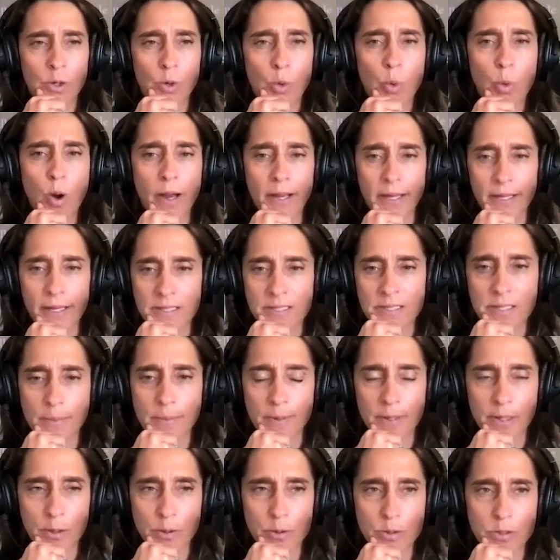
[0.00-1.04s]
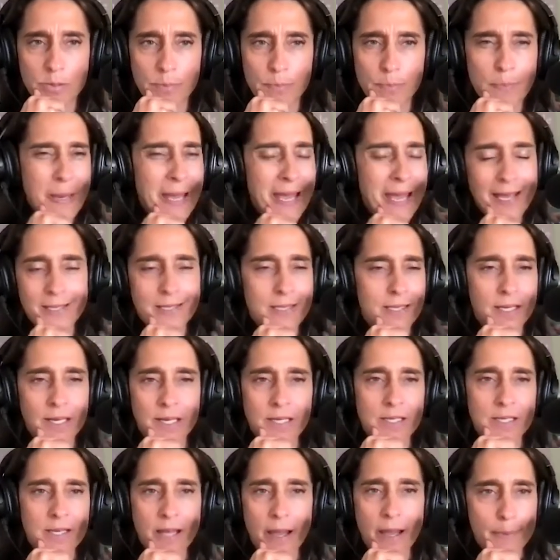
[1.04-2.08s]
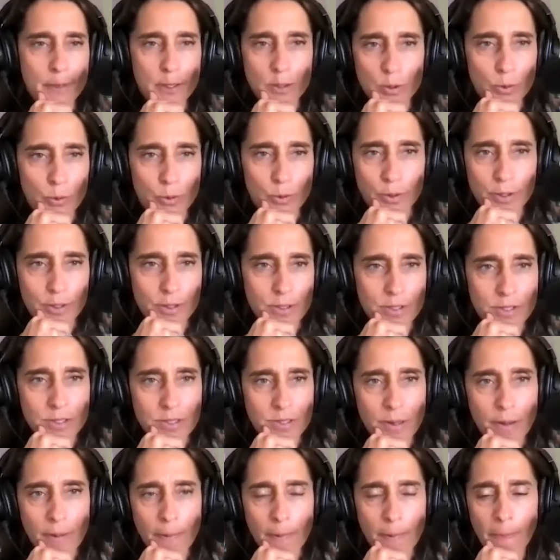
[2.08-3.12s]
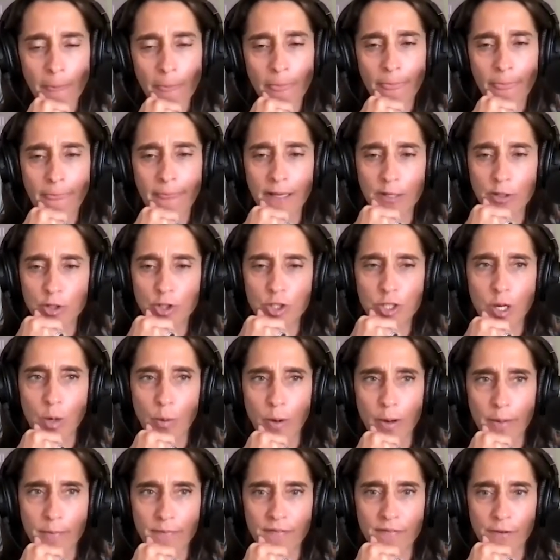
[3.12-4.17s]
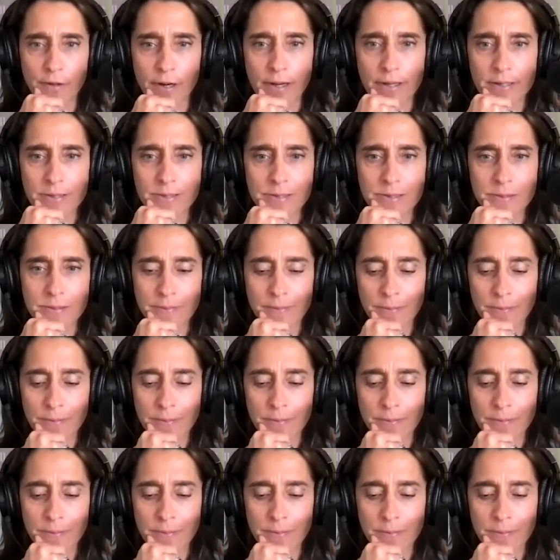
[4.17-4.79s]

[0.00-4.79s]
quiet some of those pesky saboteurs mm-hmm. that show up for us.